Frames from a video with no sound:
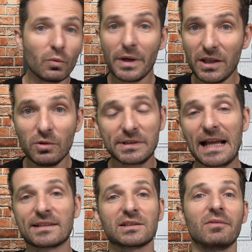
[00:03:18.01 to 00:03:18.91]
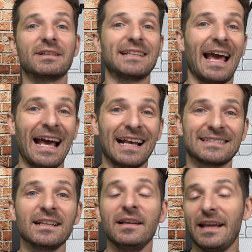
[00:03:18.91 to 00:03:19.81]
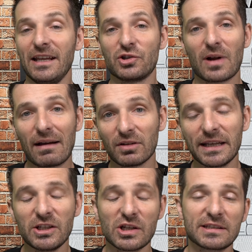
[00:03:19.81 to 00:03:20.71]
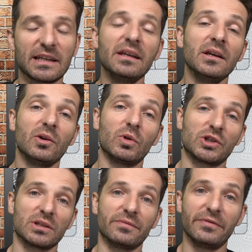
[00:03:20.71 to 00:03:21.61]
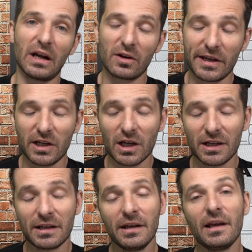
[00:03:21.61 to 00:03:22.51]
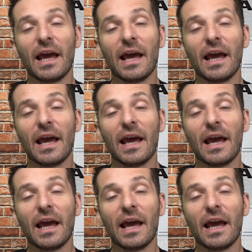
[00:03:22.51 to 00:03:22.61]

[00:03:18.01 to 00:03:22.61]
We use that service as a travel agency, which is very good.